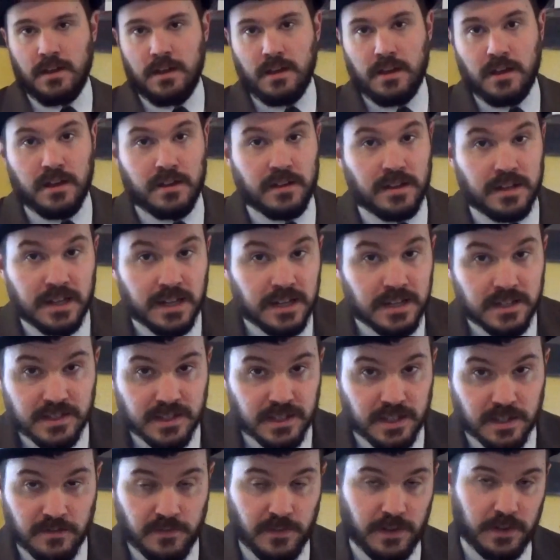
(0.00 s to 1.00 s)
An
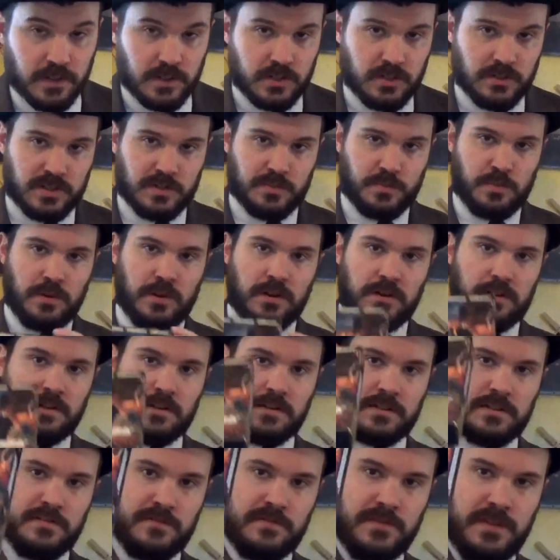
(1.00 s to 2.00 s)
easy Avengers
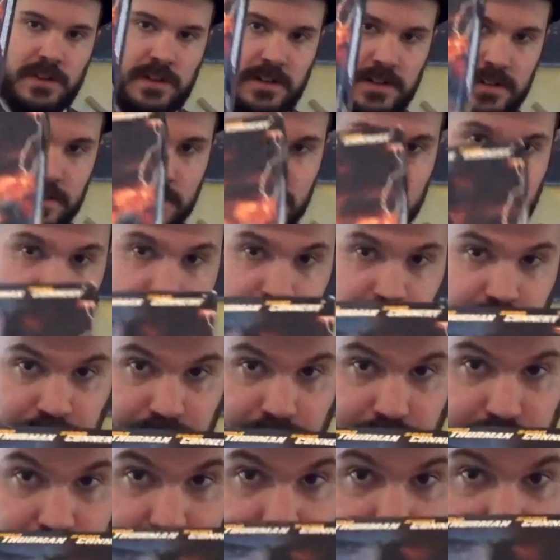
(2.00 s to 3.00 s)
product to find,
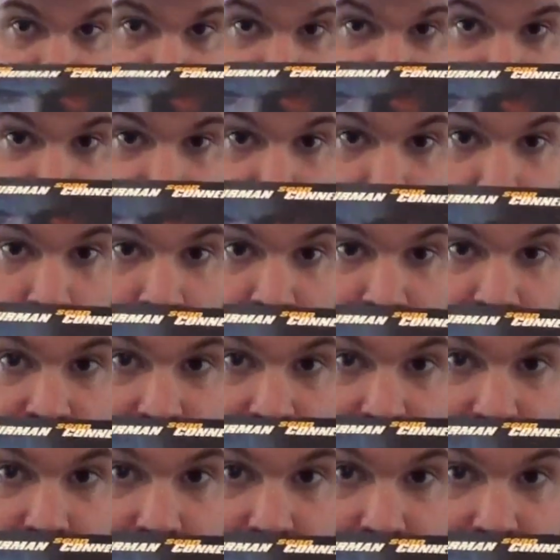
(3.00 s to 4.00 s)
of course, is the
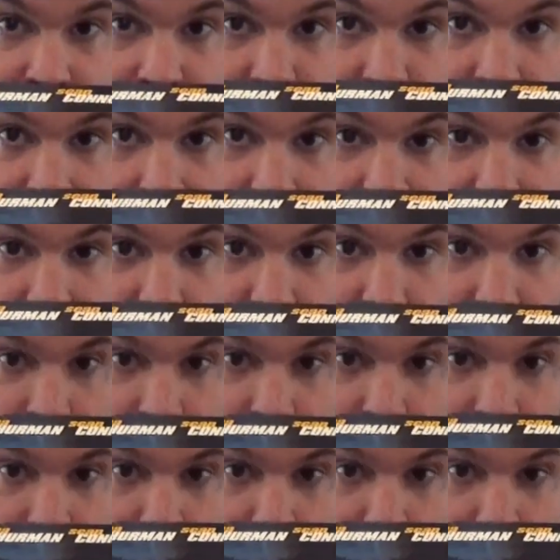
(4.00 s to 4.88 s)
1998